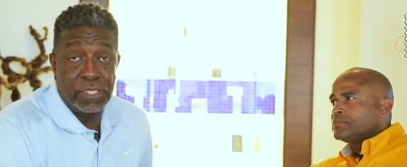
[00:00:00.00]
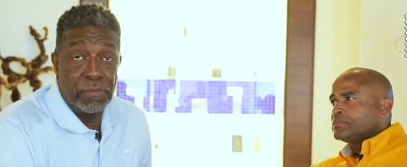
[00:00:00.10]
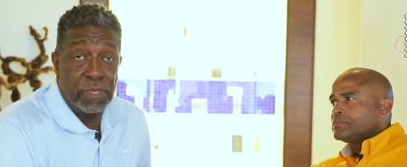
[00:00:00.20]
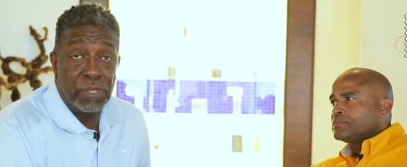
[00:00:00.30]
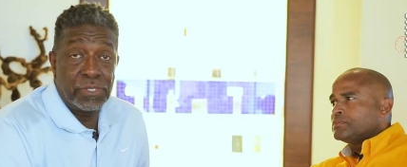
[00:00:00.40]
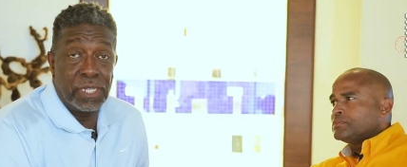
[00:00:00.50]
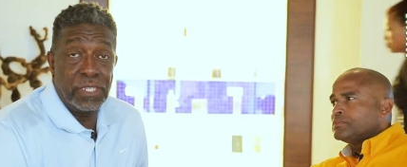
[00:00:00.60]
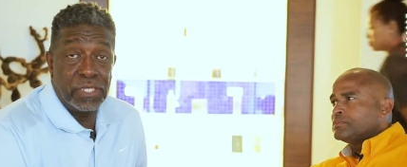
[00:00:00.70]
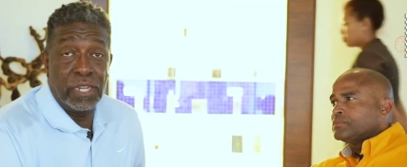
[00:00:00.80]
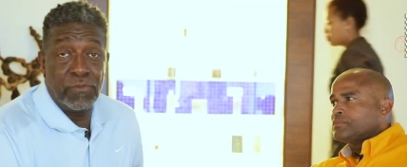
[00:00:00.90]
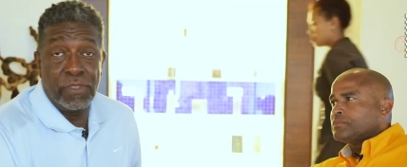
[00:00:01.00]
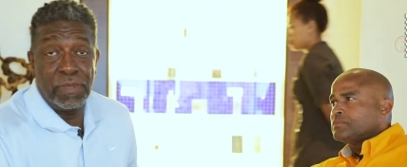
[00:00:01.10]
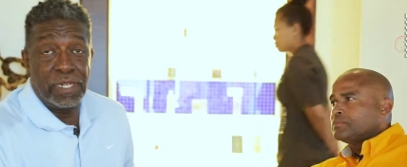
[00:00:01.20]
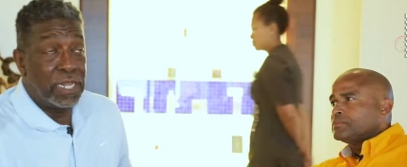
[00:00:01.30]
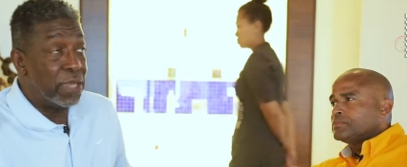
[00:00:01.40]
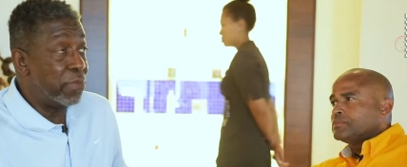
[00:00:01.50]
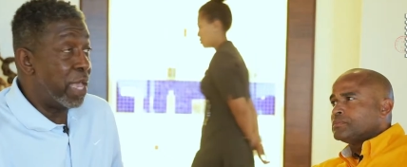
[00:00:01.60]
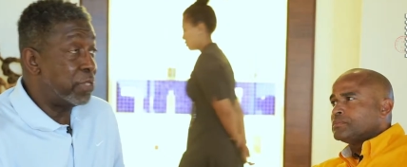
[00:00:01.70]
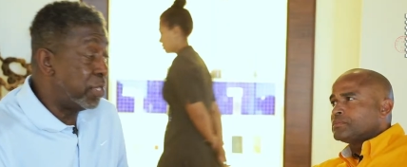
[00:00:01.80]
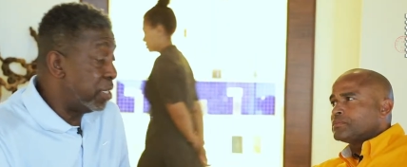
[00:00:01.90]
Speaker 1: some years. And he's sitting with me today.
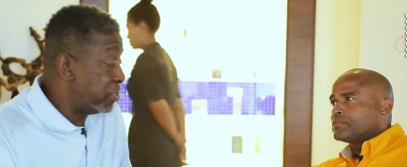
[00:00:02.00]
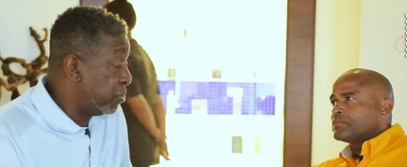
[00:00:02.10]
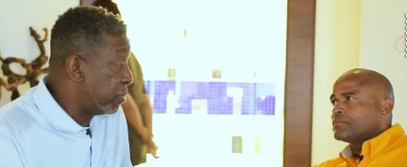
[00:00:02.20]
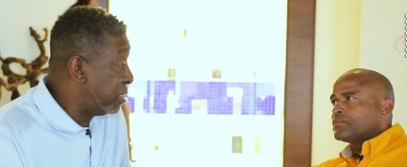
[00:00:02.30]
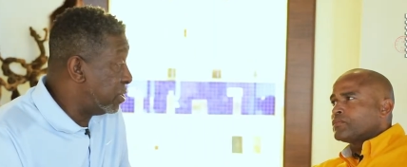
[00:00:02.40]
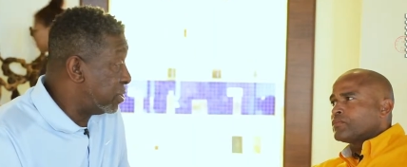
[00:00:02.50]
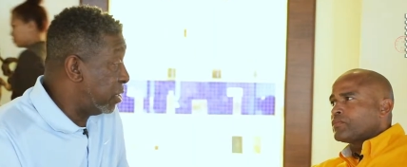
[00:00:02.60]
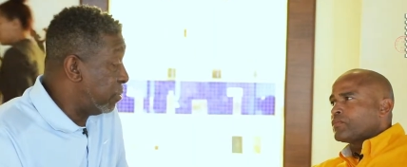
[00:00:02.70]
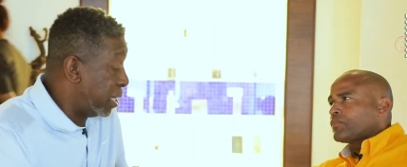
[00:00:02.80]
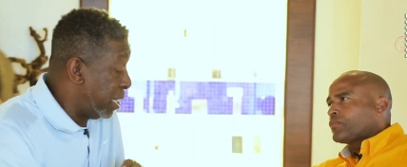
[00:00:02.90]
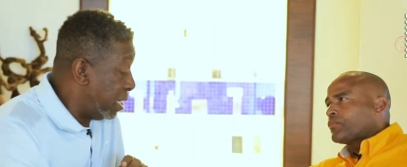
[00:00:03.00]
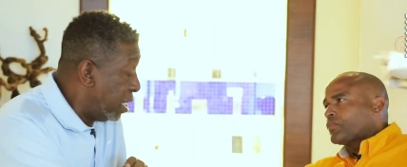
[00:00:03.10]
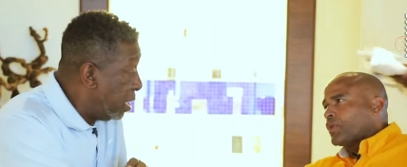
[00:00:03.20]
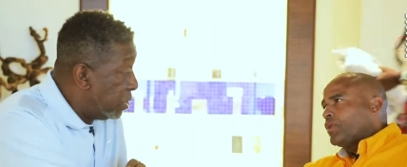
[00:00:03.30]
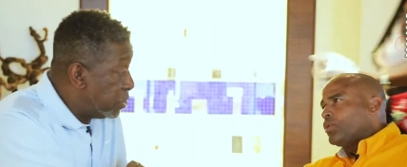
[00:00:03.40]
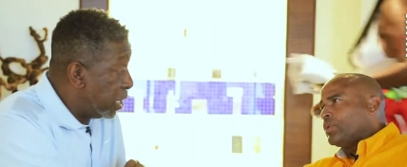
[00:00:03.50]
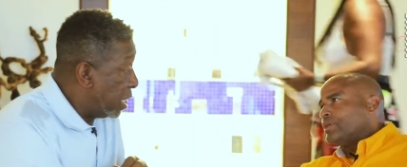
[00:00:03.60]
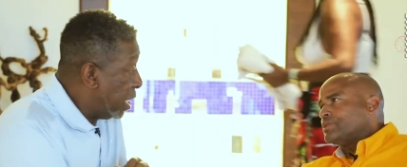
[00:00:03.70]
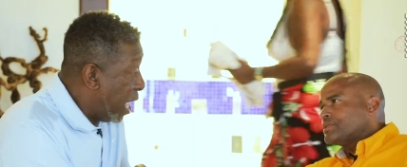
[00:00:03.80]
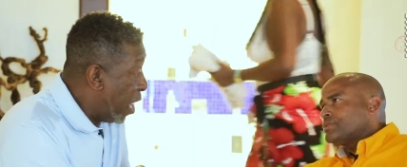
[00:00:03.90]
Pastor, it is so good to see you again.
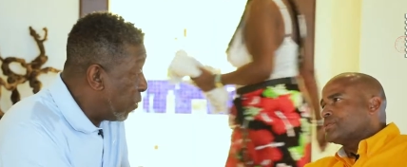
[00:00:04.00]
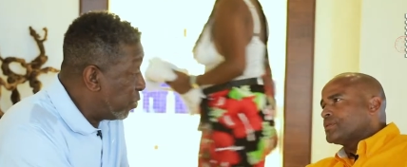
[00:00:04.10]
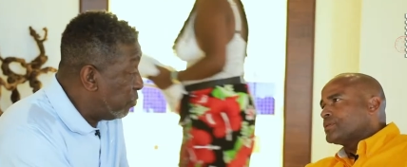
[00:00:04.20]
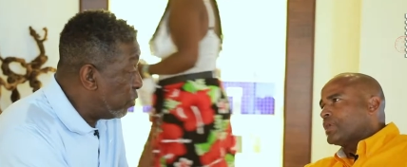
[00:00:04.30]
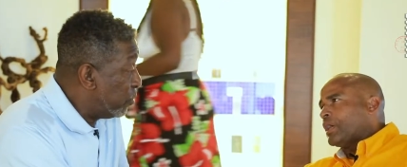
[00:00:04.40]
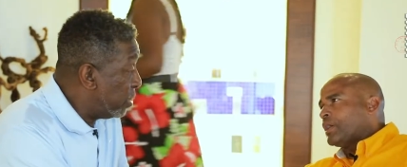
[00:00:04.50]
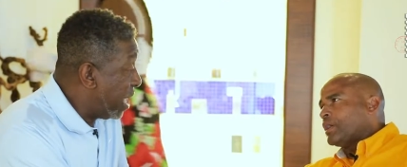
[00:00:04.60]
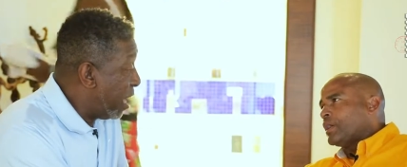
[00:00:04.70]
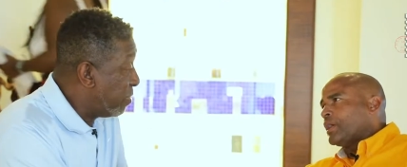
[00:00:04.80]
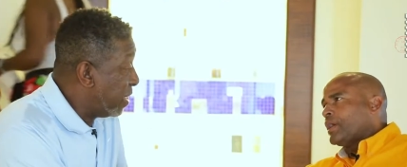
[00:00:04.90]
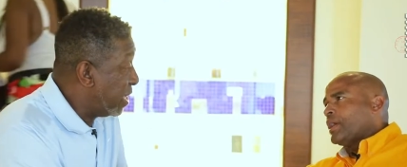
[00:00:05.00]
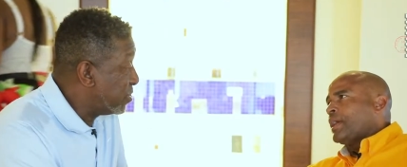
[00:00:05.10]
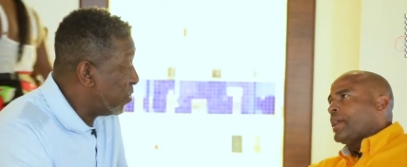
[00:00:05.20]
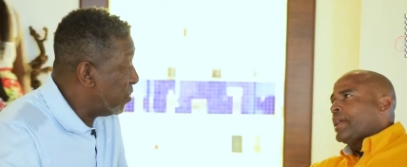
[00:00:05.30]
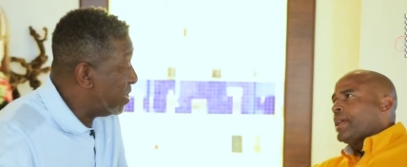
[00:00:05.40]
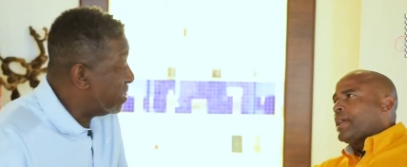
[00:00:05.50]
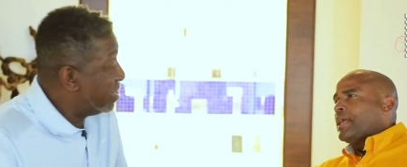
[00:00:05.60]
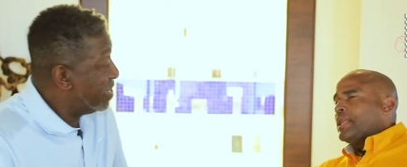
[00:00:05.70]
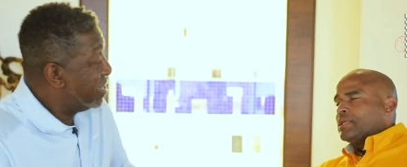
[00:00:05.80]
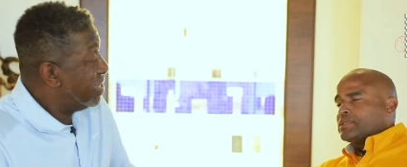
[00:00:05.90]
Always. How are you doing? How are things going?
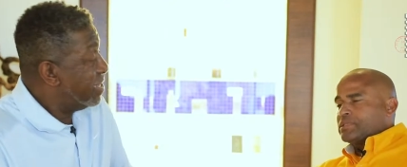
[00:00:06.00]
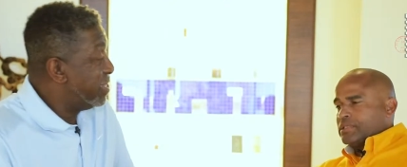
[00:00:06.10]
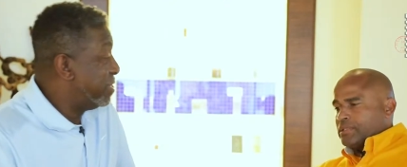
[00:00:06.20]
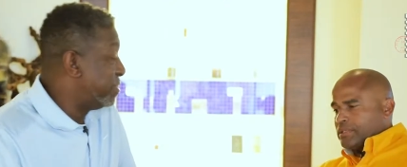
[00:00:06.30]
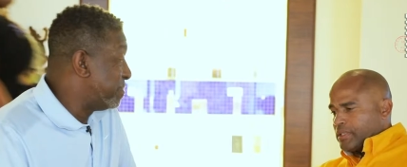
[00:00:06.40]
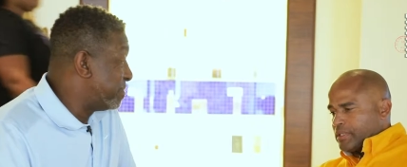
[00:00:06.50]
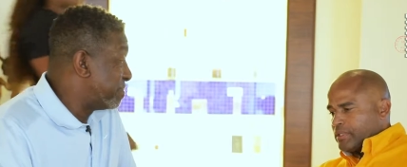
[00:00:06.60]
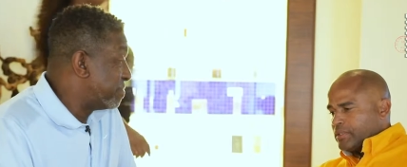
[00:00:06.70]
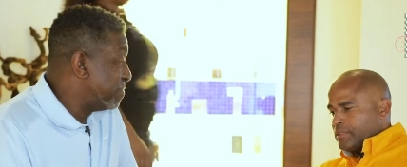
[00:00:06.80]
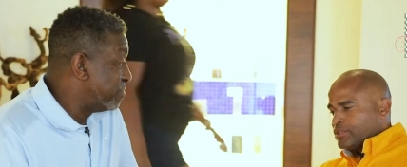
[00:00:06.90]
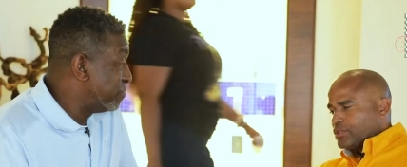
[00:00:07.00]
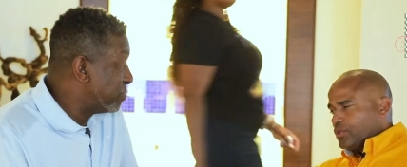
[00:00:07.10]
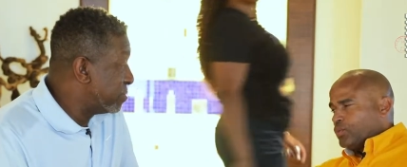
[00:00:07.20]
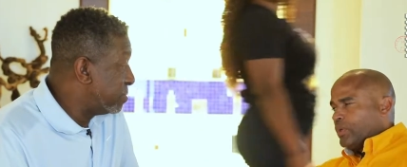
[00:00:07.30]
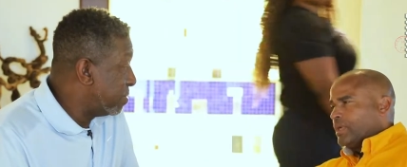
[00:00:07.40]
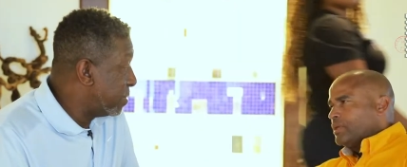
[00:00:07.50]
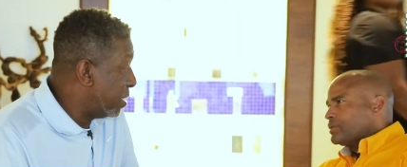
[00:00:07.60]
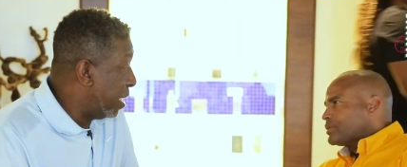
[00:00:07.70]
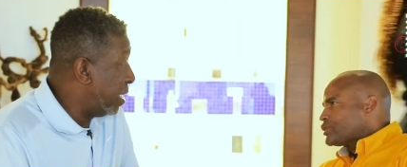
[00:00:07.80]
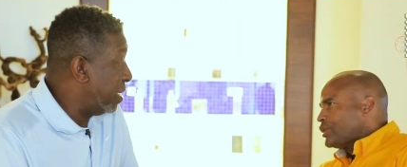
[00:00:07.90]
Speaker 2: Listen, uh, things are going
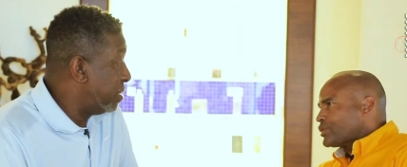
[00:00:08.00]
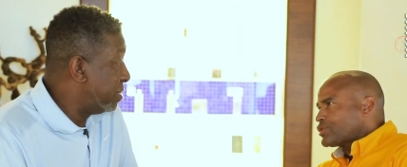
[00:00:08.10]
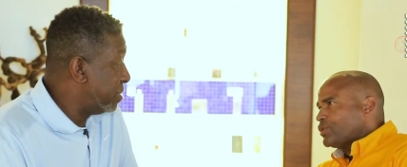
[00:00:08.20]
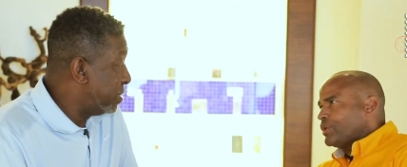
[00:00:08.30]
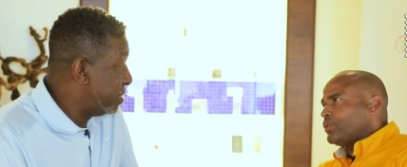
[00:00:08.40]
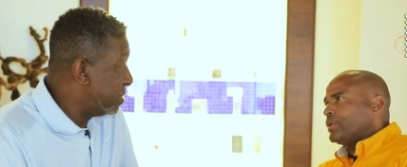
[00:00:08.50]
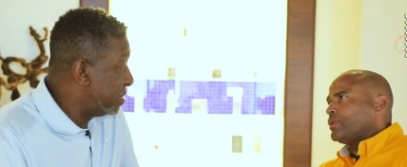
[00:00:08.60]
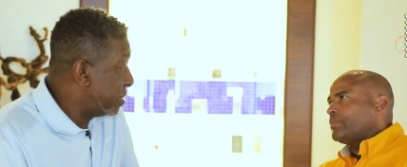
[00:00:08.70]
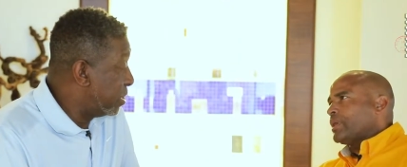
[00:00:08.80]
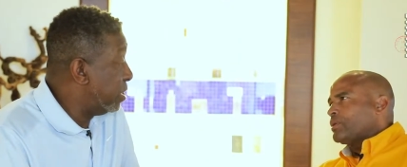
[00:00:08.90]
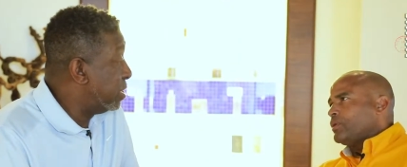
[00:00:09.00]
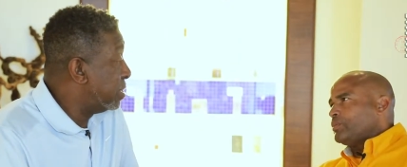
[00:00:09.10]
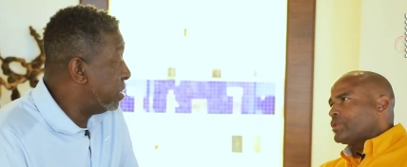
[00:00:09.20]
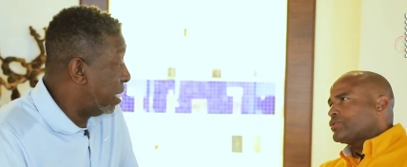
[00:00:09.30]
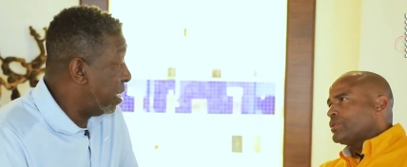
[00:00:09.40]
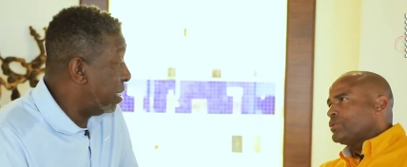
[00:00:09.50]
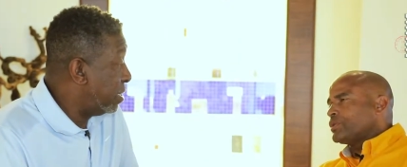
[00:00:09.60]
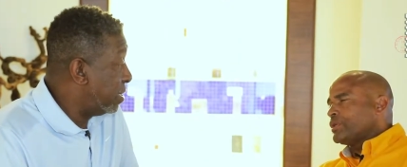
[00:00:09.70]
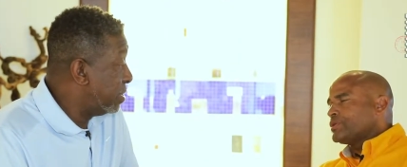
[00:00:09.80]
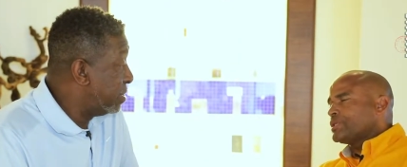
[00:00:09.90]
well. Uh-huh. Church is going well back good. home in Trenton, uh-huh. New
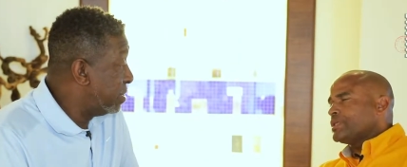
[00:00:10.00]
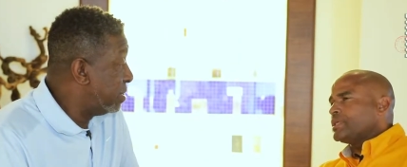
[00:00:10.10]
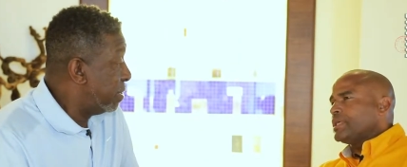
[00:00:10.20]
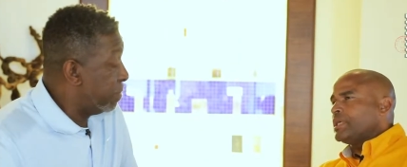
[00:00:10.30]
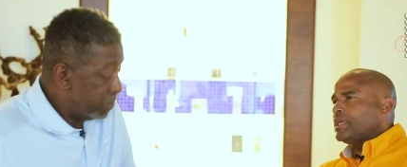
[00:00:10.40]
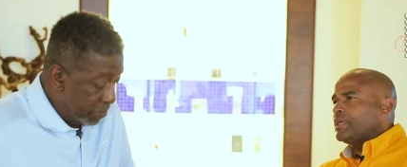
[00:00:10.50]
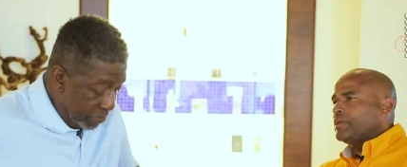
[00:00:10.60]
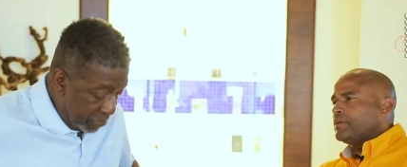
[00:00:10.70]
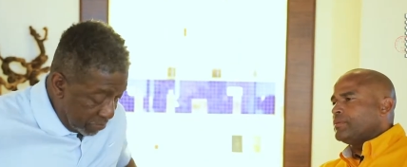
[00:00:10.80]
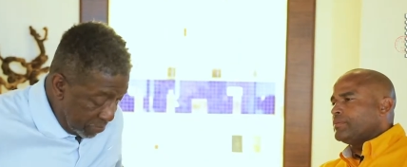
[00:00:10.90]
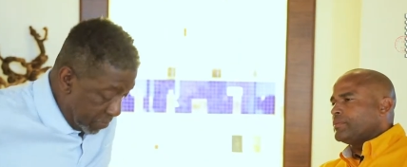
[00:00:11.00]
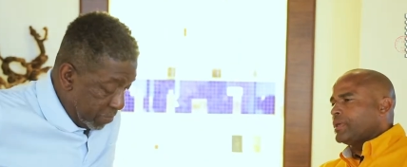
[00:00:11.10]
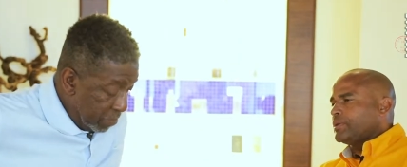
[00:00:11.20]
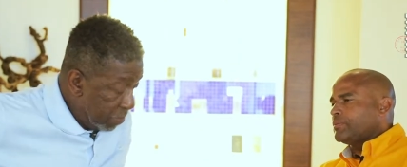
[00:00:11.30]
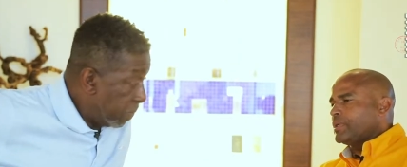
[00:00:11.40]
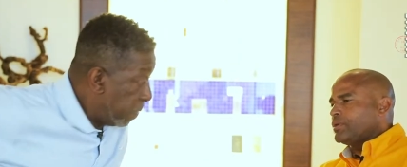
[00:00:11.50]
Jersey. Um, I, my